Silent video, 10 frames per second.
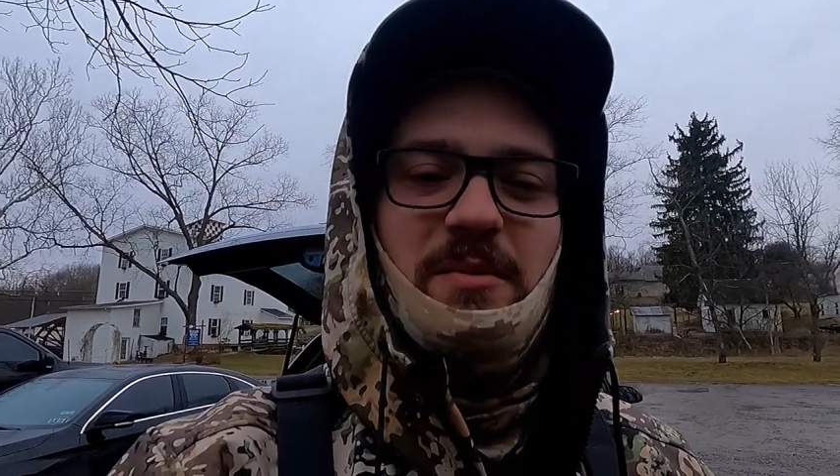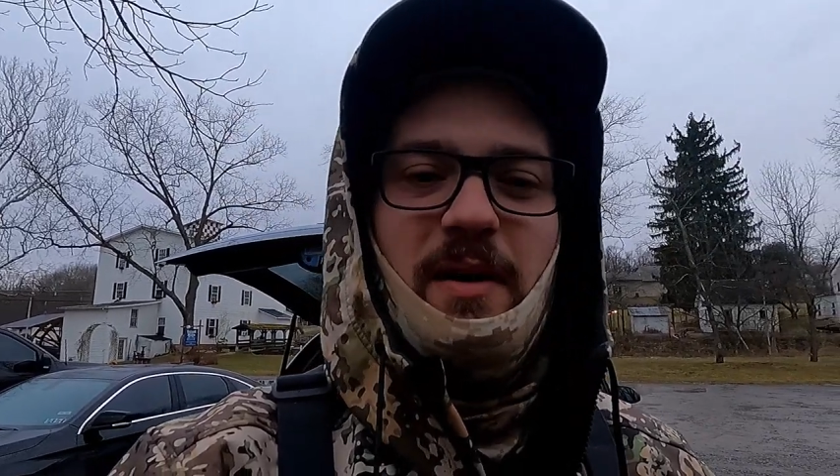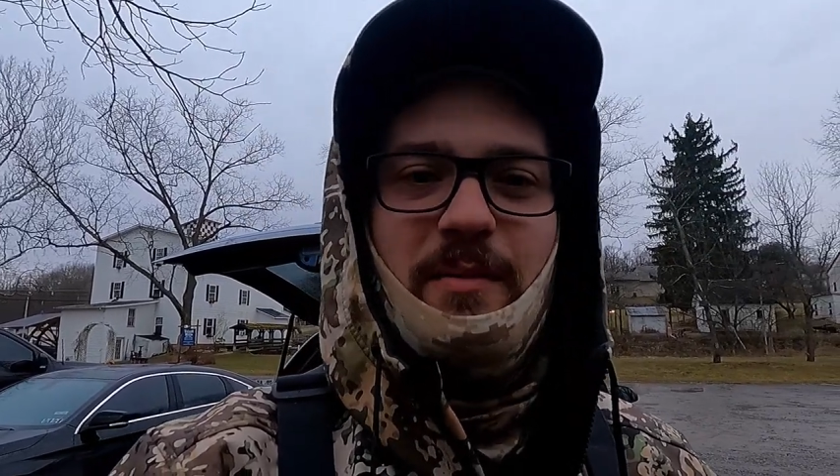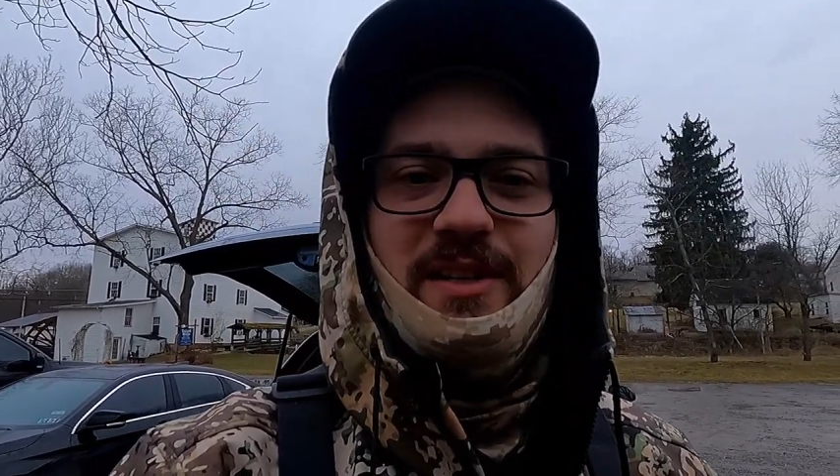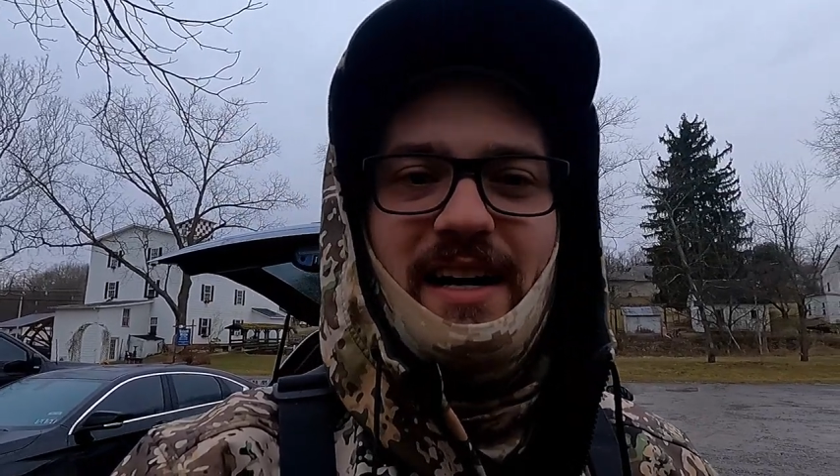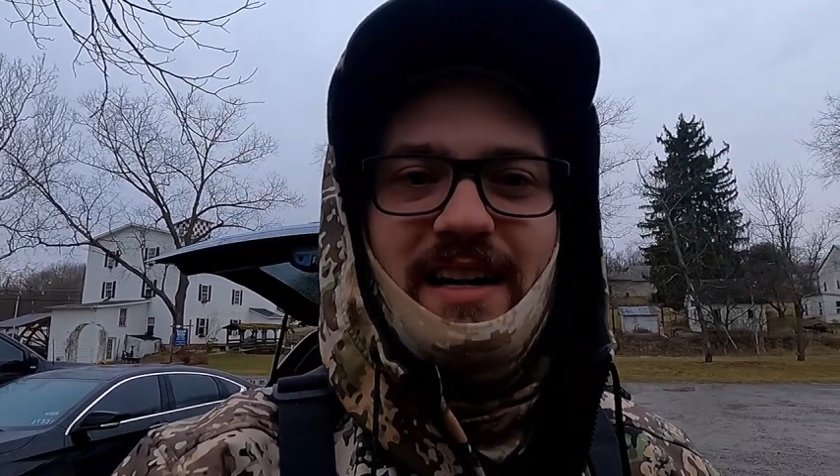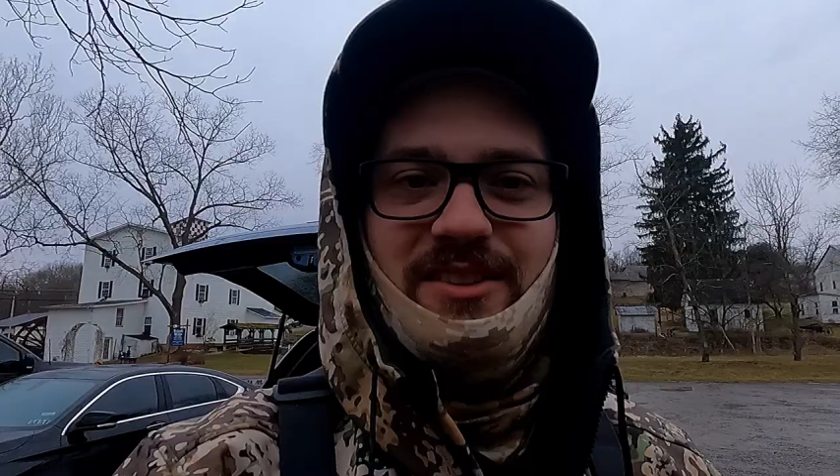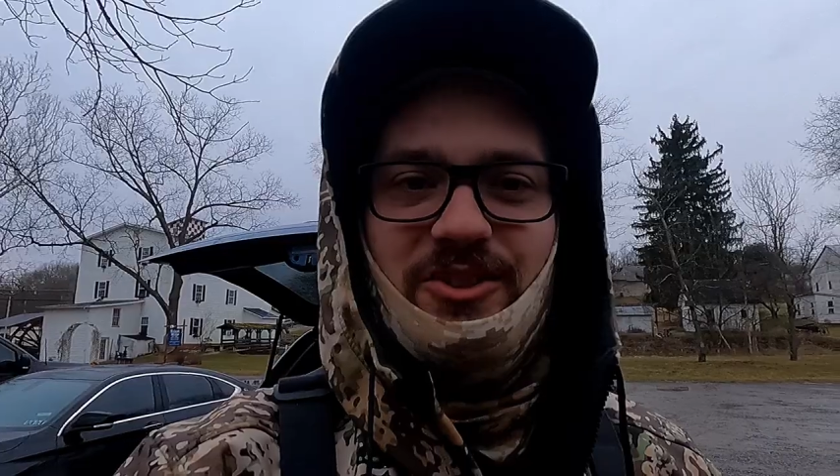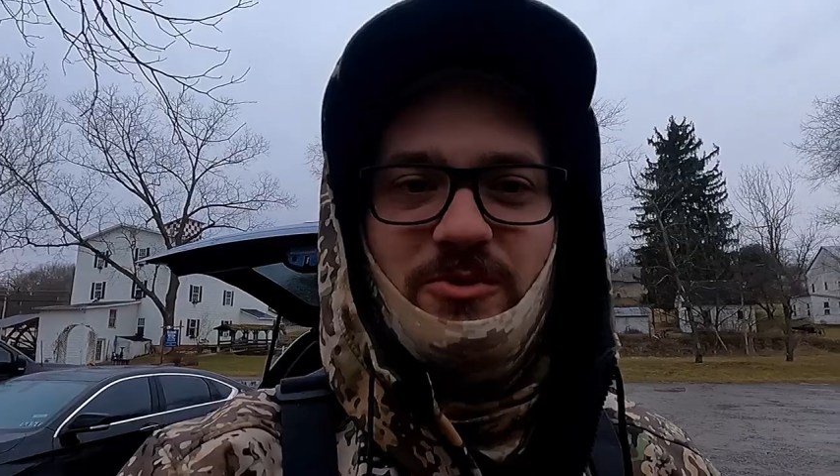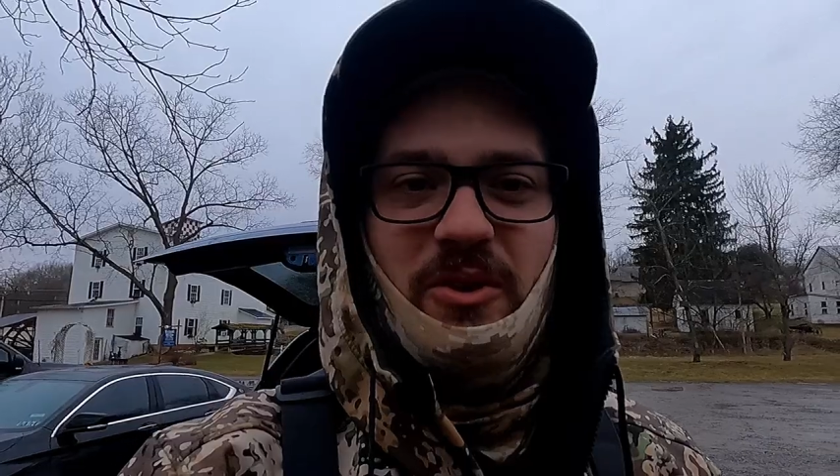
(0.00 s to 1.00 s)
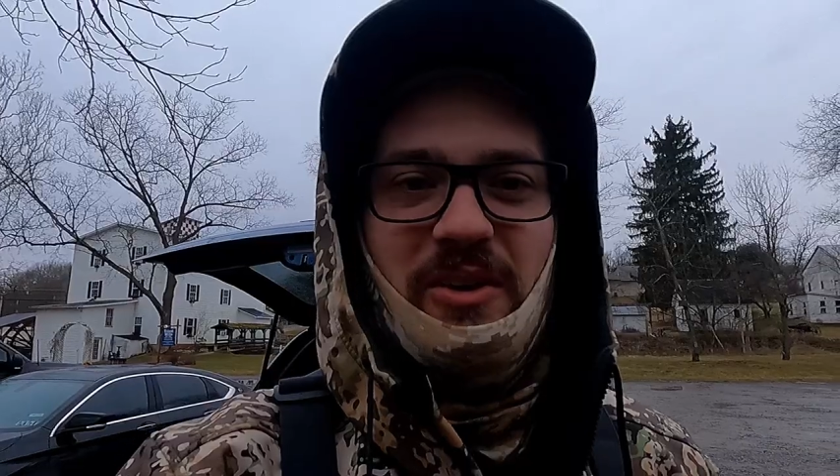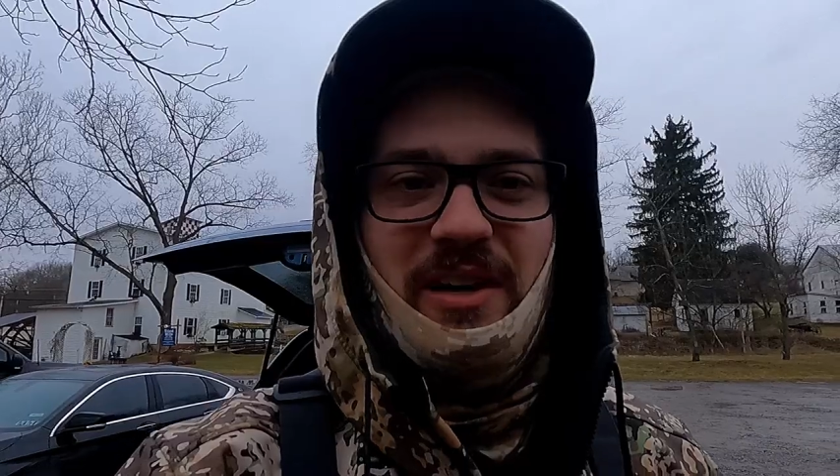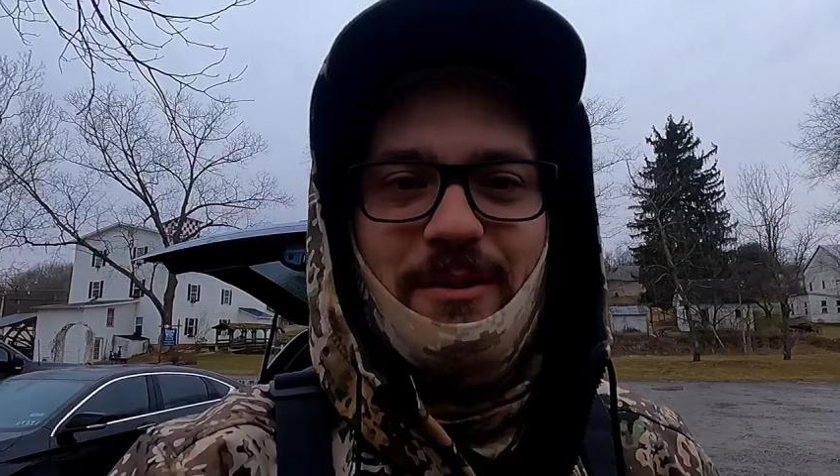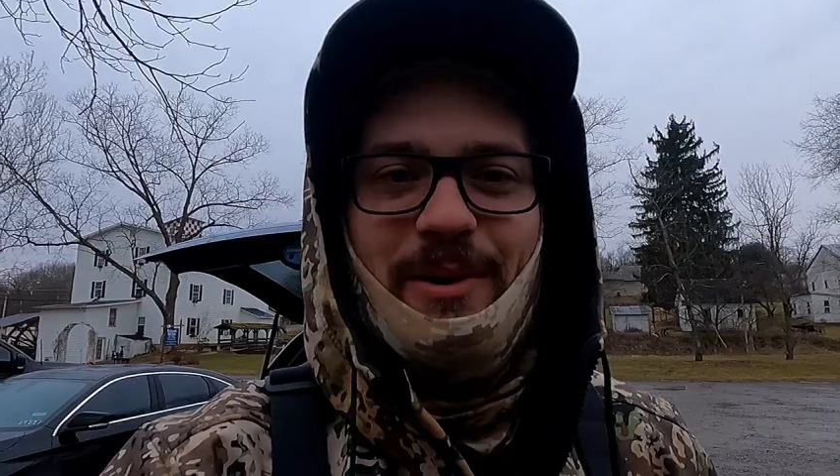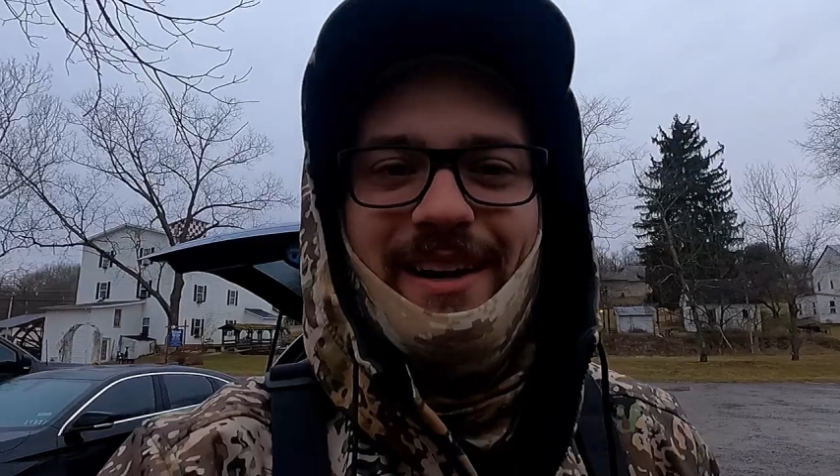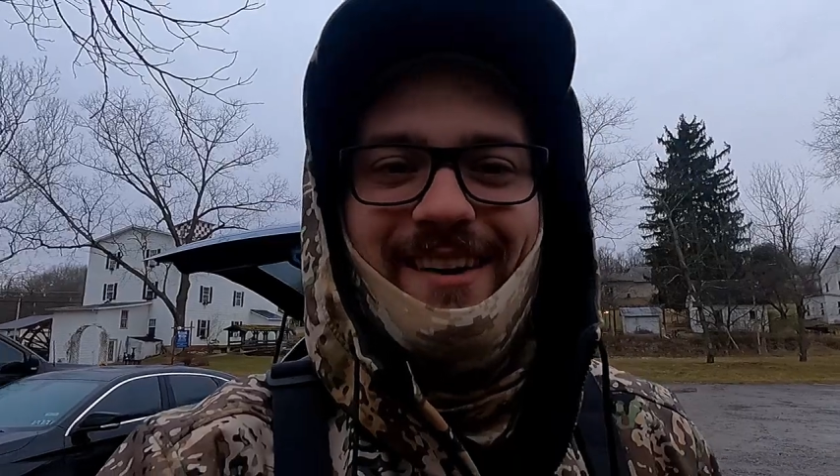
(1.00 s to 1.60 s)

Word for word: My mom and dad had just woken up